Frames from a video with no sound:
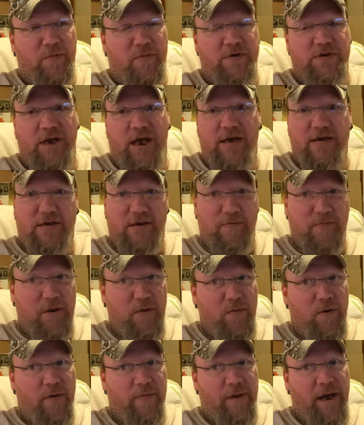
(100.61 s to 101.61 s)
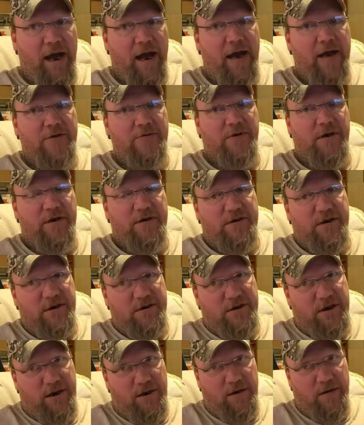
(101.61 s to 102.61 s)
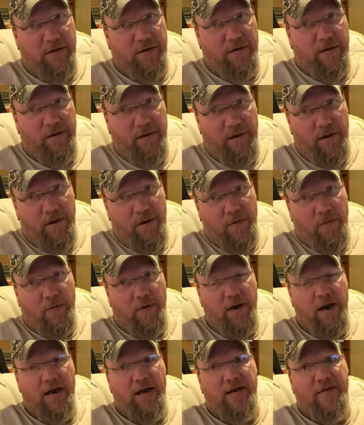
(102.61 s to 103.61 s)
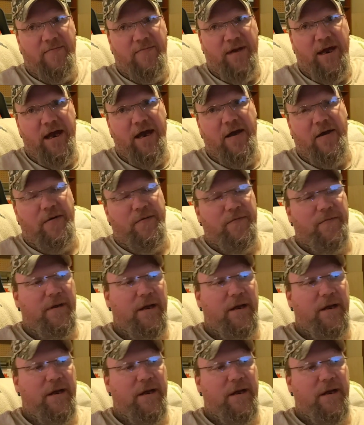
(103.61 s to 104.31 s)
was asking me what my address is here where I live now,